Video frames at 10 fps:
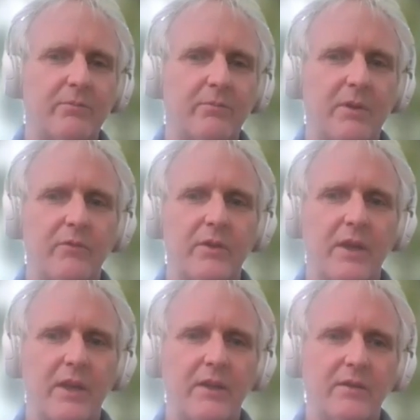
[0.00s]
them every
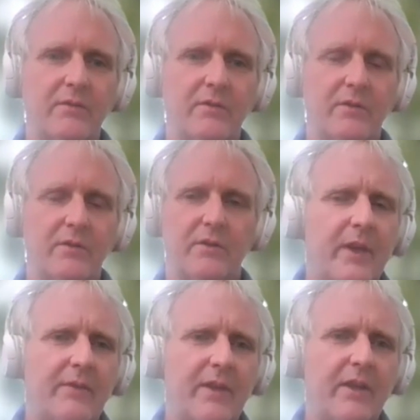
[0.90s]
day.
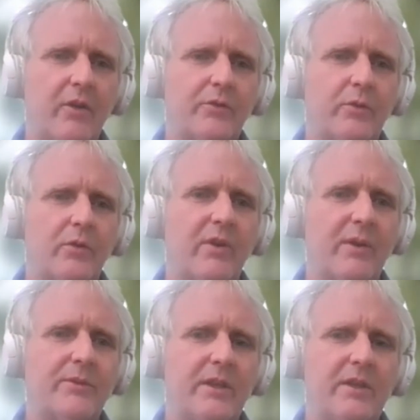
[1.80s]
And they got to
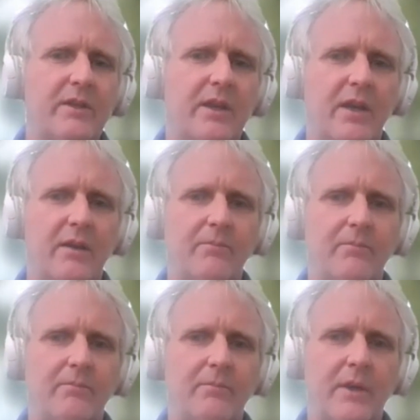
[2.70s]
Erebti.
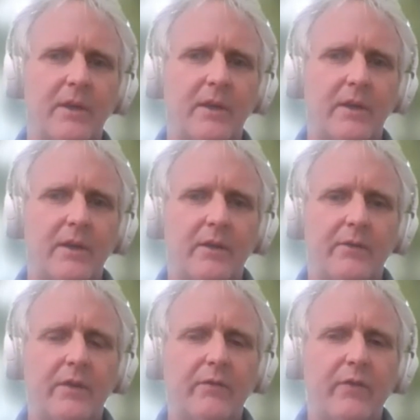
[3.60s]
The
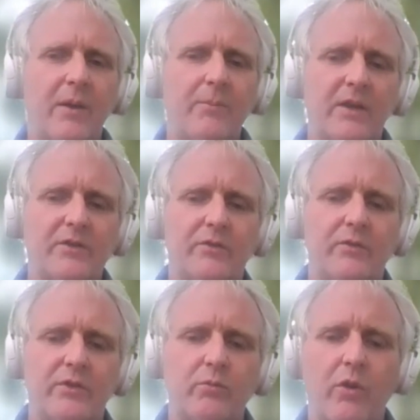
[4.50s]
Afar
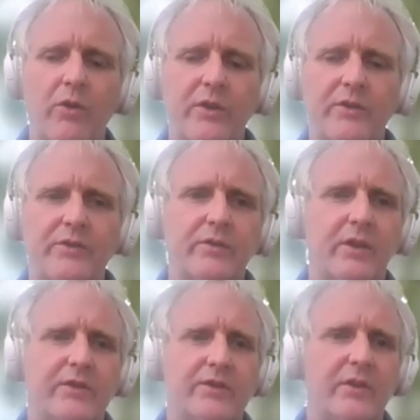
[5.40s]
pastoralist warriors
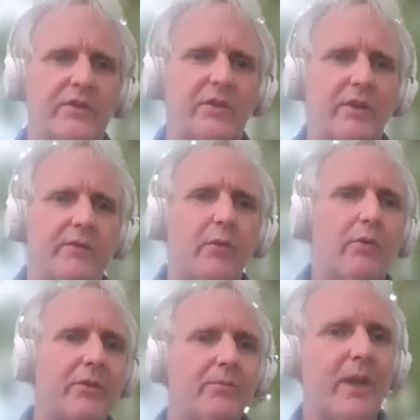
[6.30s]
essentially
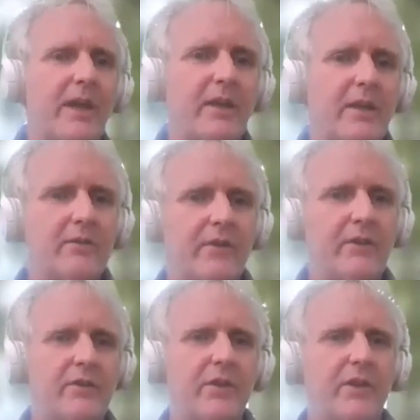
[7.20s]
fought them back and
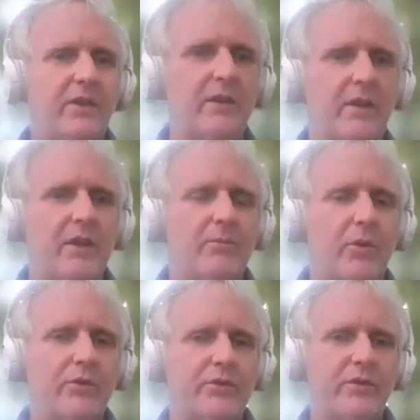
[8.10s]
eventually
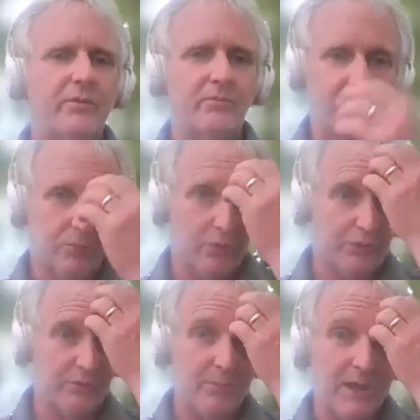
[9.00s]
pushed them
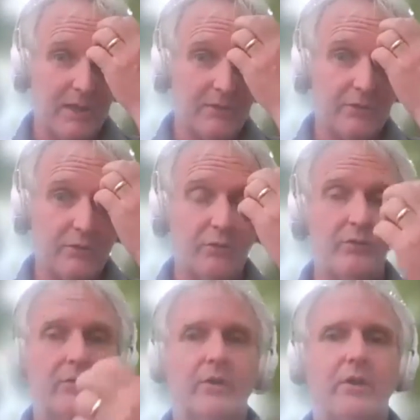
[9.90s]
back into